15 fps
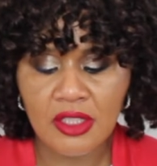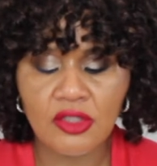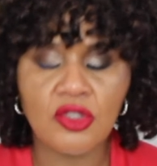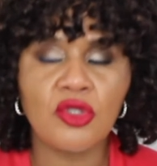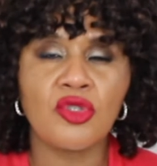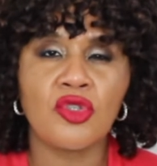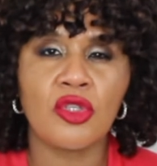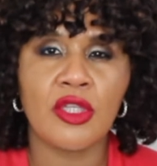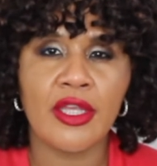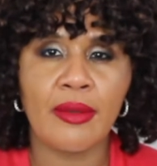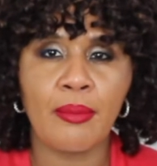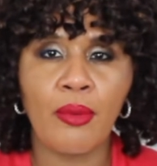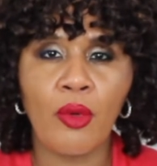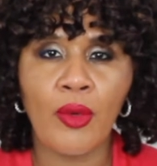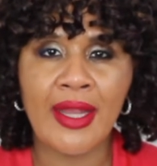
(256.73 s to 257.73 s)
It's usually
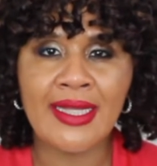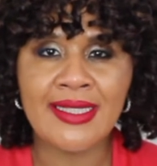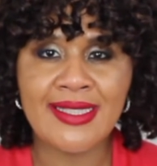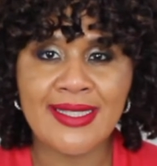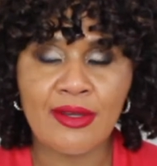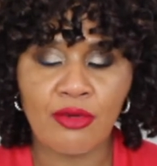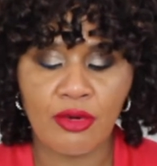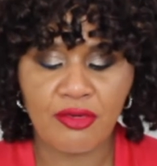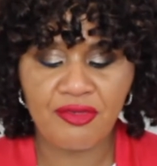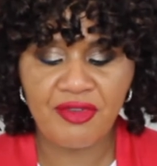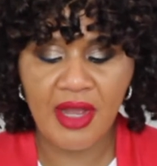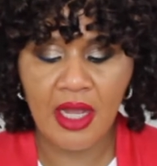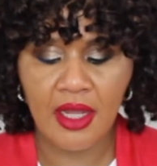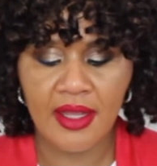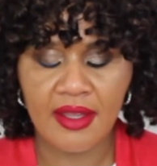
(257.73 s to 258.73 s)
a
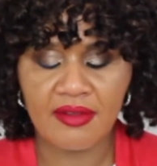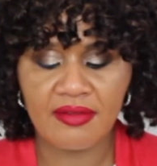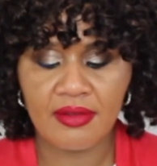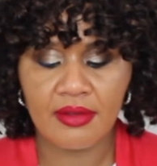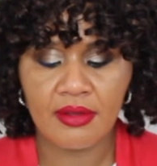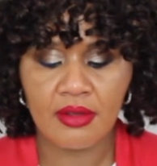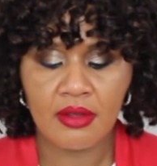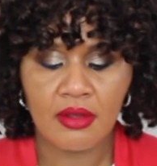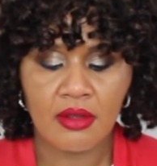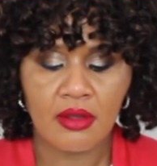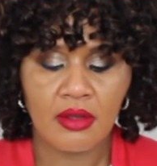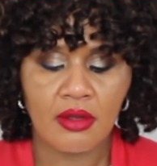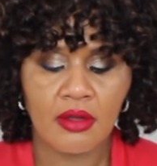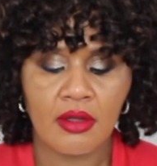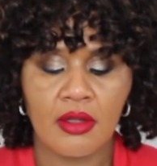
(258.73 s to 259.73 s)
0.05.
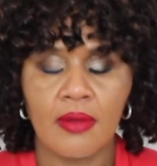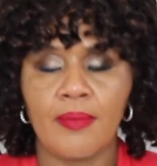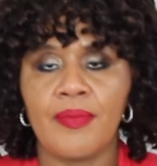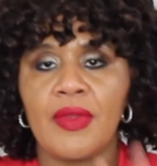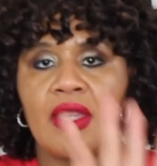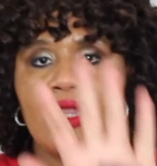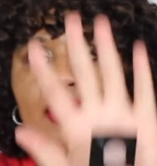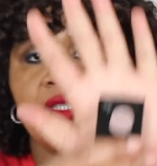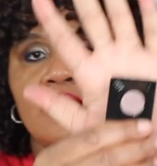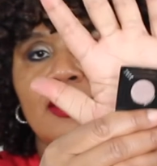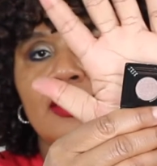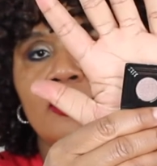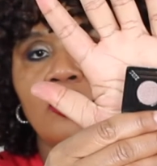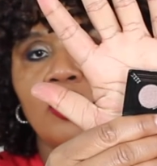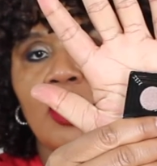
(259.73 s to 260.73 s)
And this
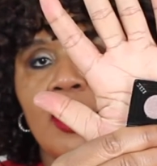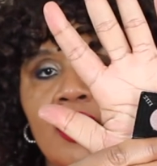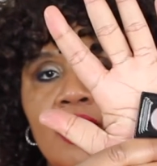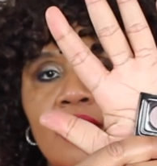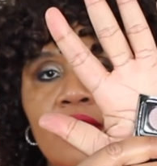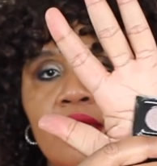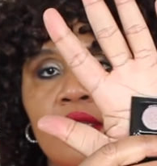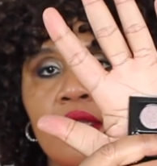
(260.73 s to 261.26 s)
is the shade.